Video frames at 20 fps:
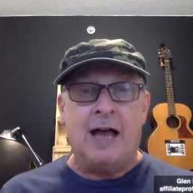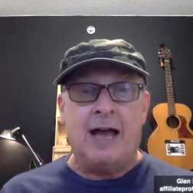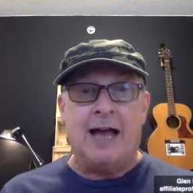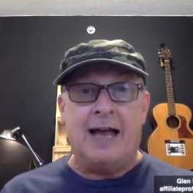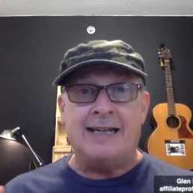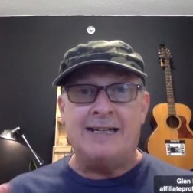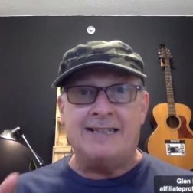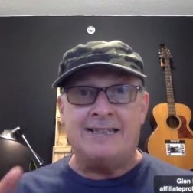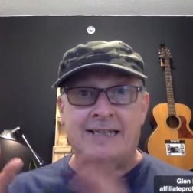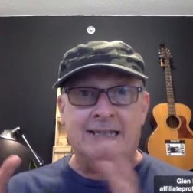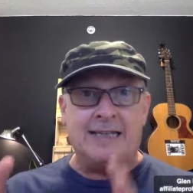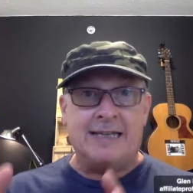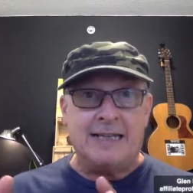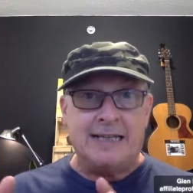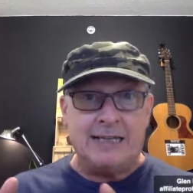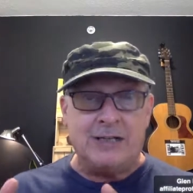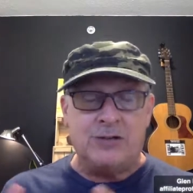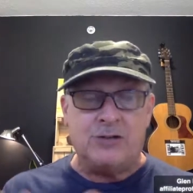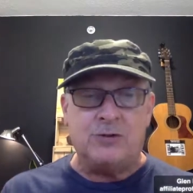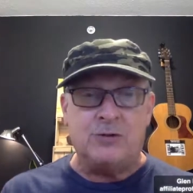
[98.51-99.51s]
I just didn't
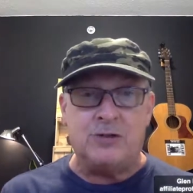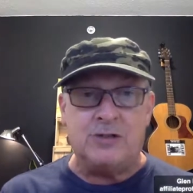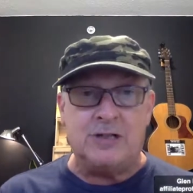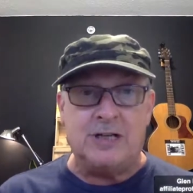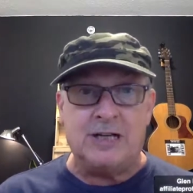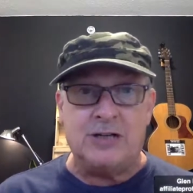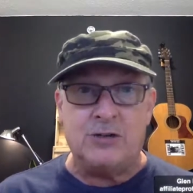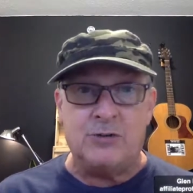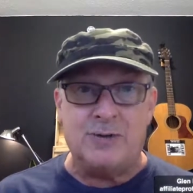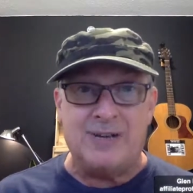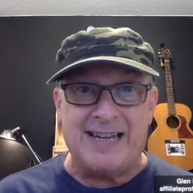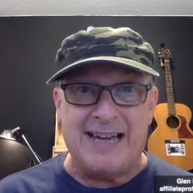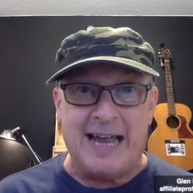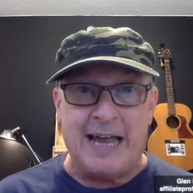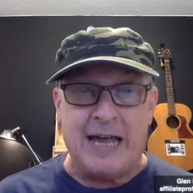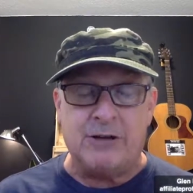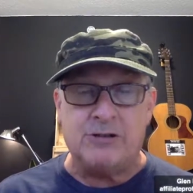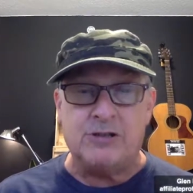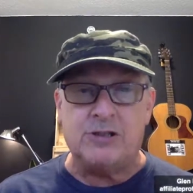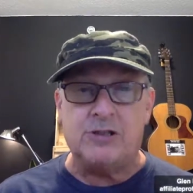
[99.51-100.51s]
get to it
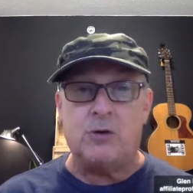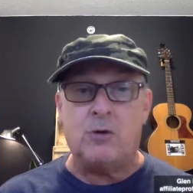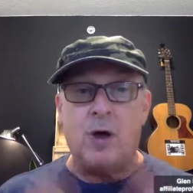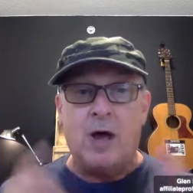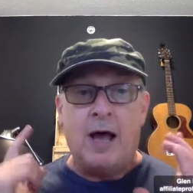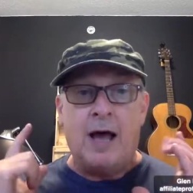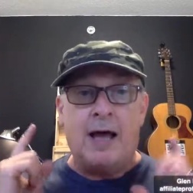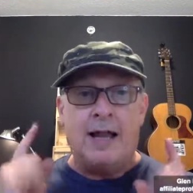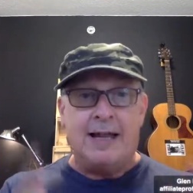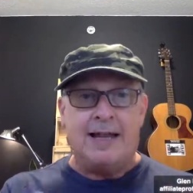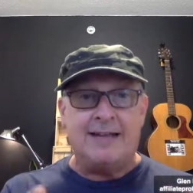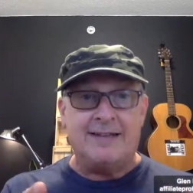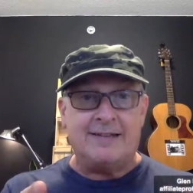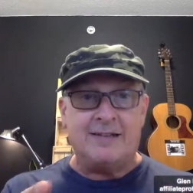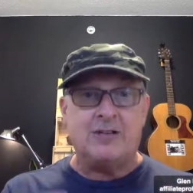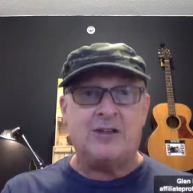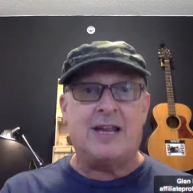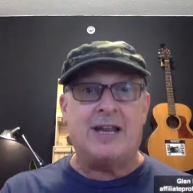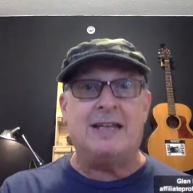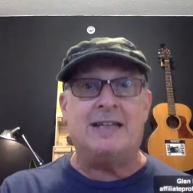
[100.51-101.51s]
now. So let's
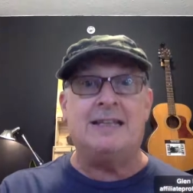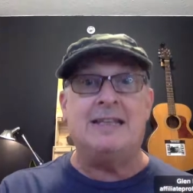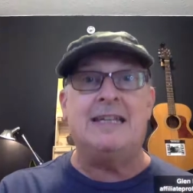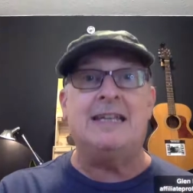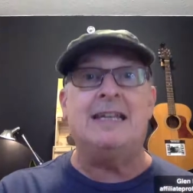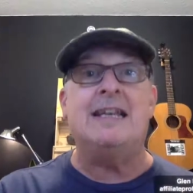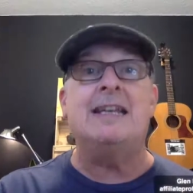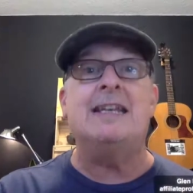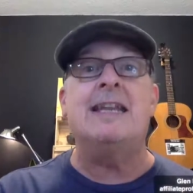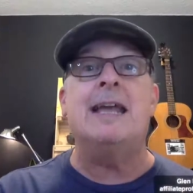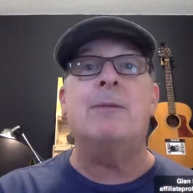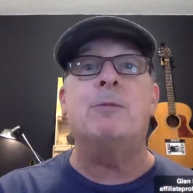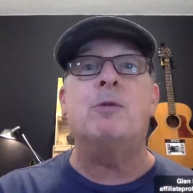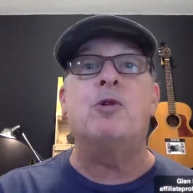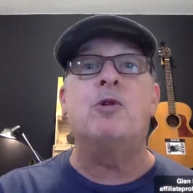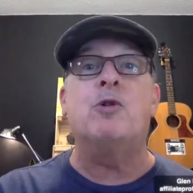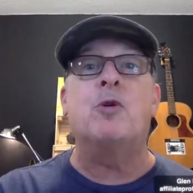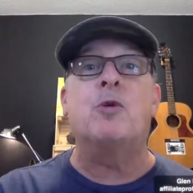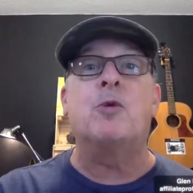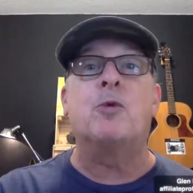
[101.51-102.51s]
look at the
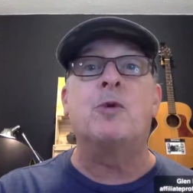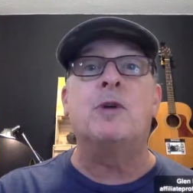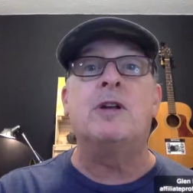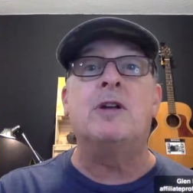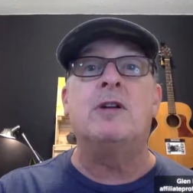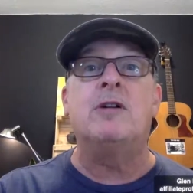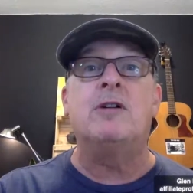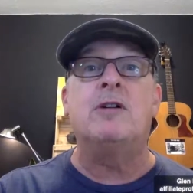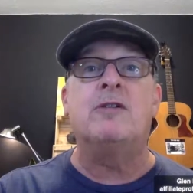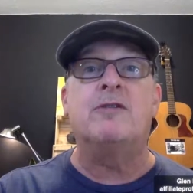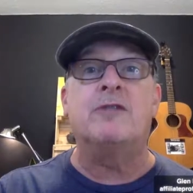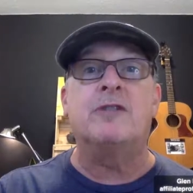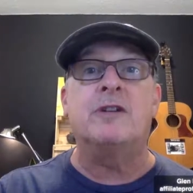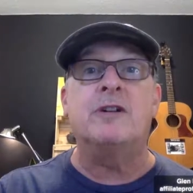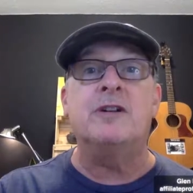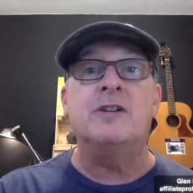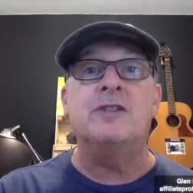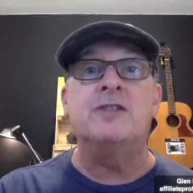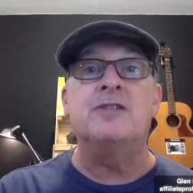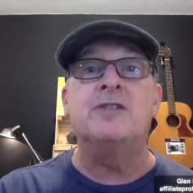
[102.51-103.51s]
demo reel
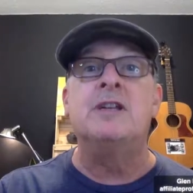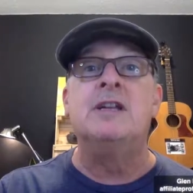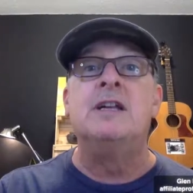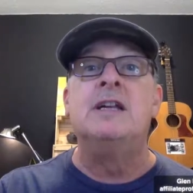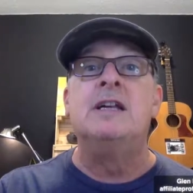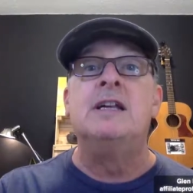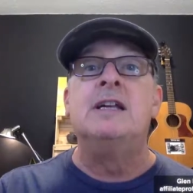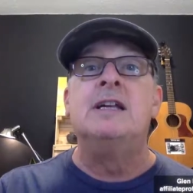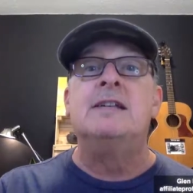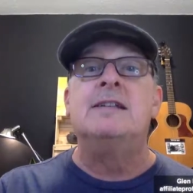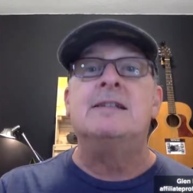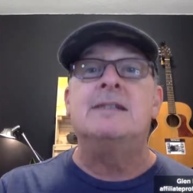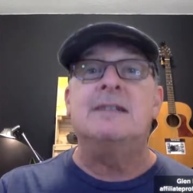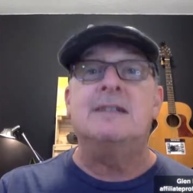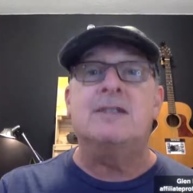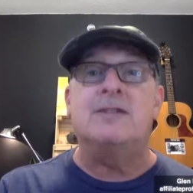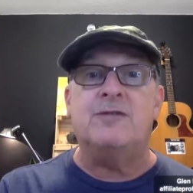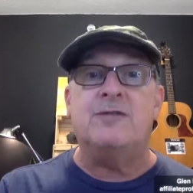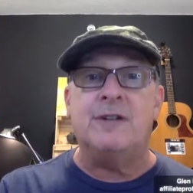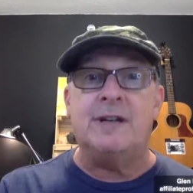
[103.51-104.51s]
first. So
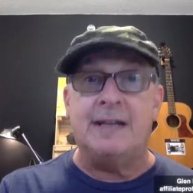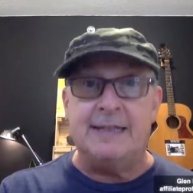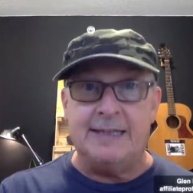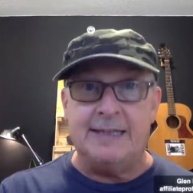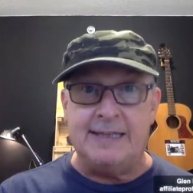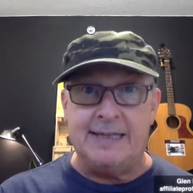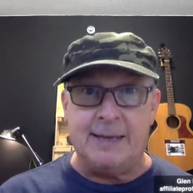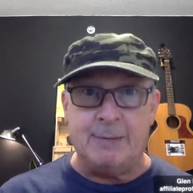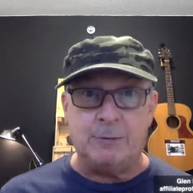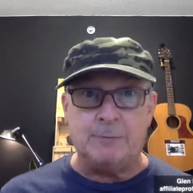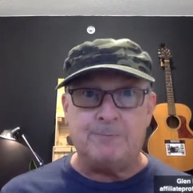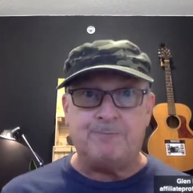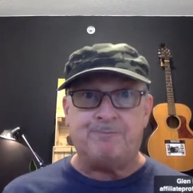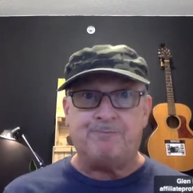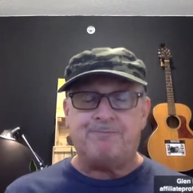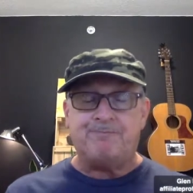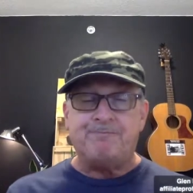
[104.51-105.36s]
let's find the demo.